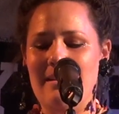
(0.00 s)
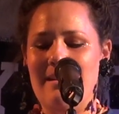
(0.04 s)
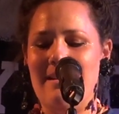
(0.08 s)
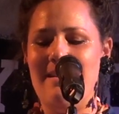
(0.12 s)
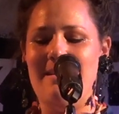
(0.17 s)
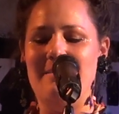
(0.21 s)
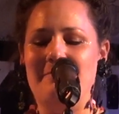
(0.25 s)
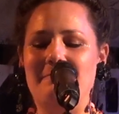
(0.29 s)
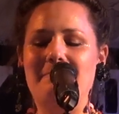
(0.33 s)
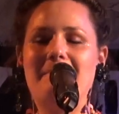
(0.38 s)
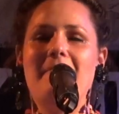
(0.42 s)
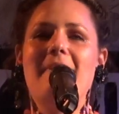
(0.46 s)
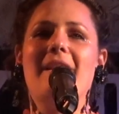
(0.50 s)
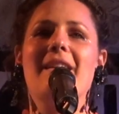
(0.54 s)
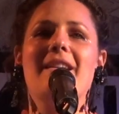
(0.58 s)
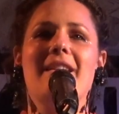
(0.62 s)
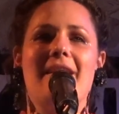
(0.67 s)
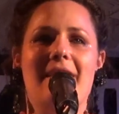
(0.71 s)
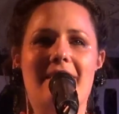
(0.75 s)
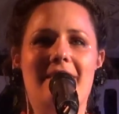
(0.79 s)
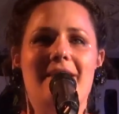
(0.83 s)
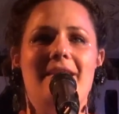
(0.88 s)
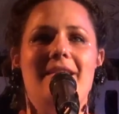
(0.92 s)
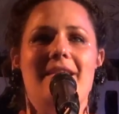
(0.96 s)

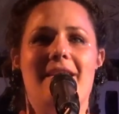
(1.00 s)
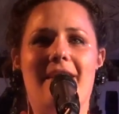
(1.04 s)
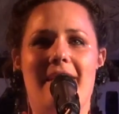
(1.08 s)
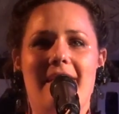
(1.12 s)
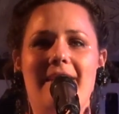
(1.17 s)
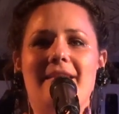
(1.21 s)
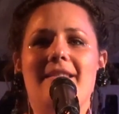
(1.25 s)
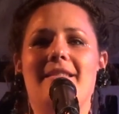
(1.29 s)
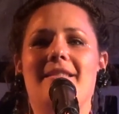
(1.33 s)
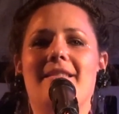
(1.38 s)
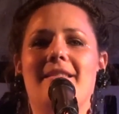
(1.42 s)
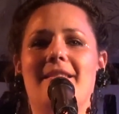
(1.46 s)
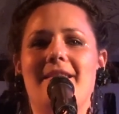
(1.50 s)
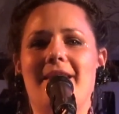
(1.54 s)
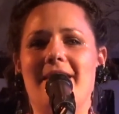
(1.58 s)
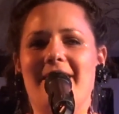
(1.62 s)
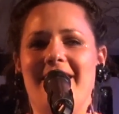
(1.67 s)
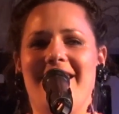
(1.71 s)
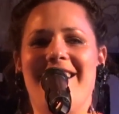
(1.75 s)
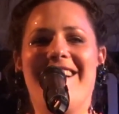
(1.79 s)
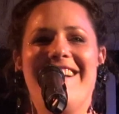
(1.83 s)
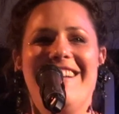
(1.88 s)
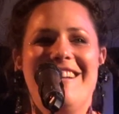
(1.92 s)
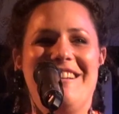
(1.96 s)
and got the
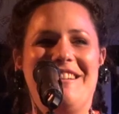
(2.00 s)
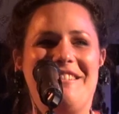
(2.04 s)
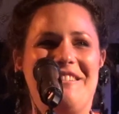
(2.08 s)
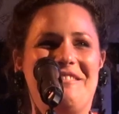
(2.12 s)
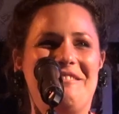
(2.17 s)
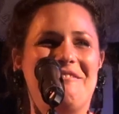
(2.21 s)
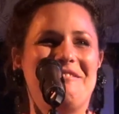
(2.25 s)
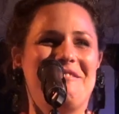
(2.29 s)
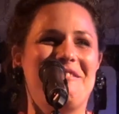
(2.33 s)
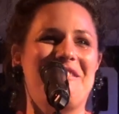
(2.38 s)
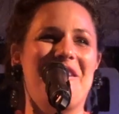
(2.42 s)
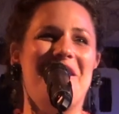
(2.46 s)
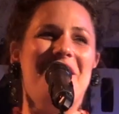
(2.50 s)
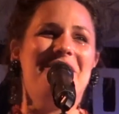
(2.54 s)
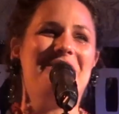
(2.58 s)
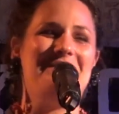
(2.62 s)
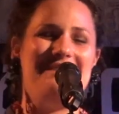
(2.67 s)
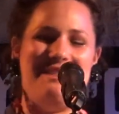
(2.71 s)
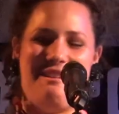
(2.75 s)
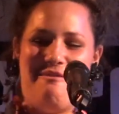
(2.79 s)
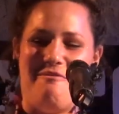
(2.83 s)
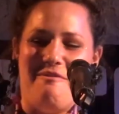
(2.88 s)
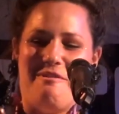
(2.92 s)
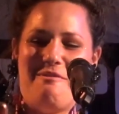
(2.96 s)
disease along
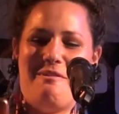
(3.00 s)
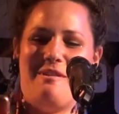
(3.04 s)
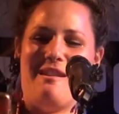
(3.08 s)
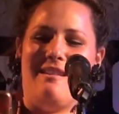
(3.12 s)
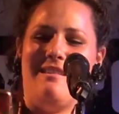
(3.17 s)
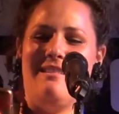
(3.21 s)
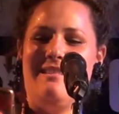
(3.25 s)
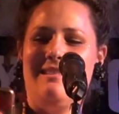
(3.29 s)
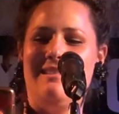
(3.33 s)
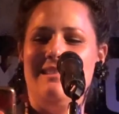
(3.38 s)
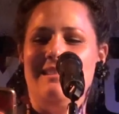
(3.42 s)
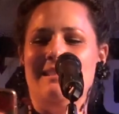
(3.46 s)
with everyone.